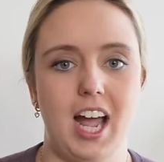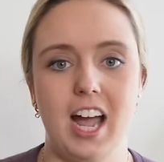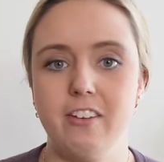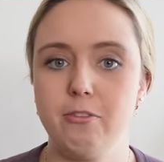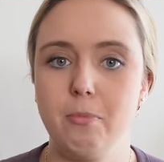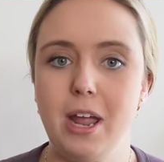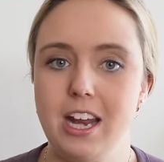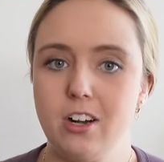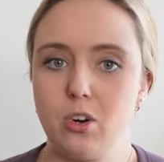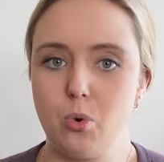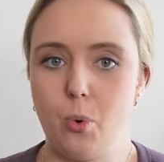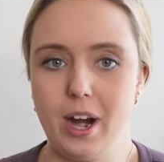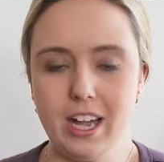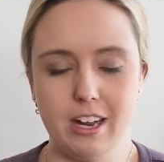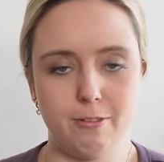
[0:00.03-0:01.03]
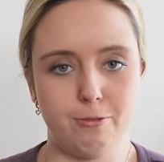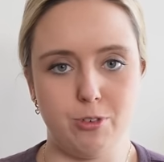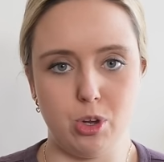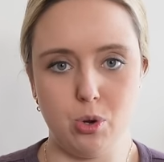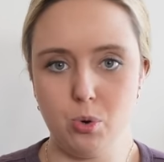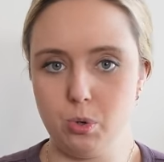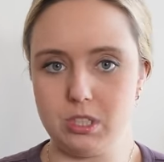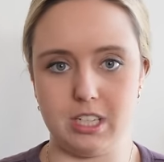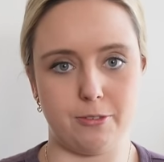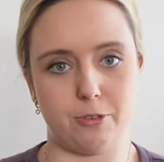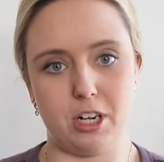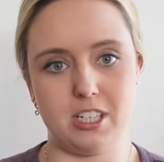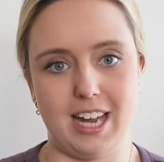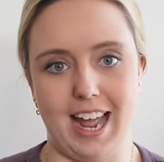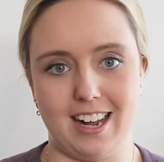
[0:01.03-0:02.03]
I've made quite a few
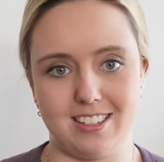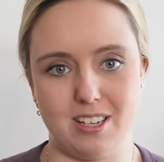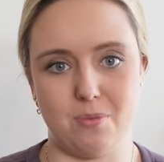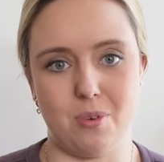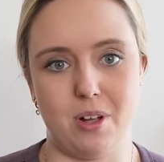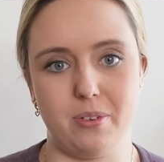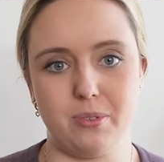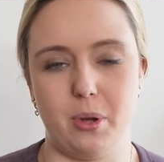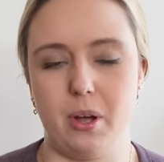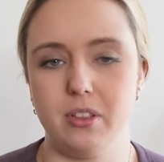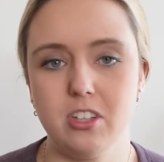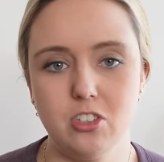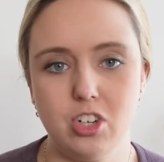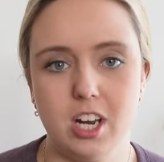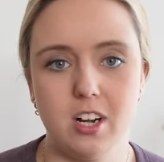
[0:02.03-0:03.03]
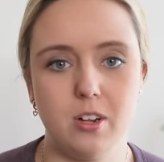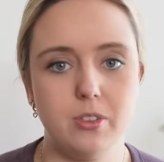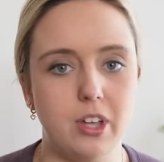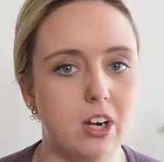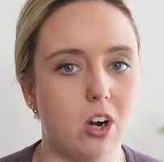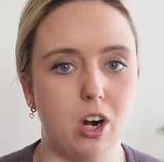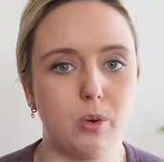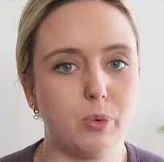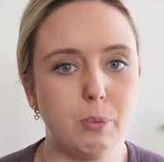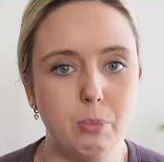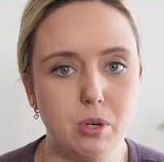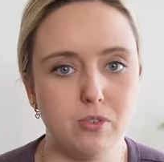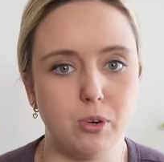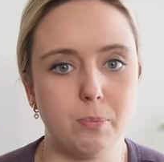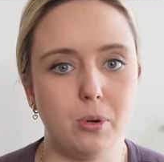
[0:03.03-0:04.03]
different accent walls on the channel that are
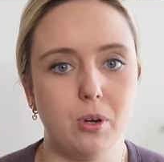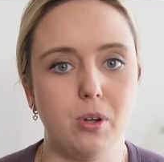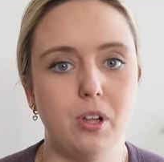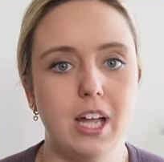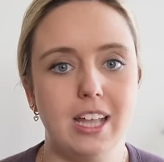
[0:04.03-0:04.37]
removable,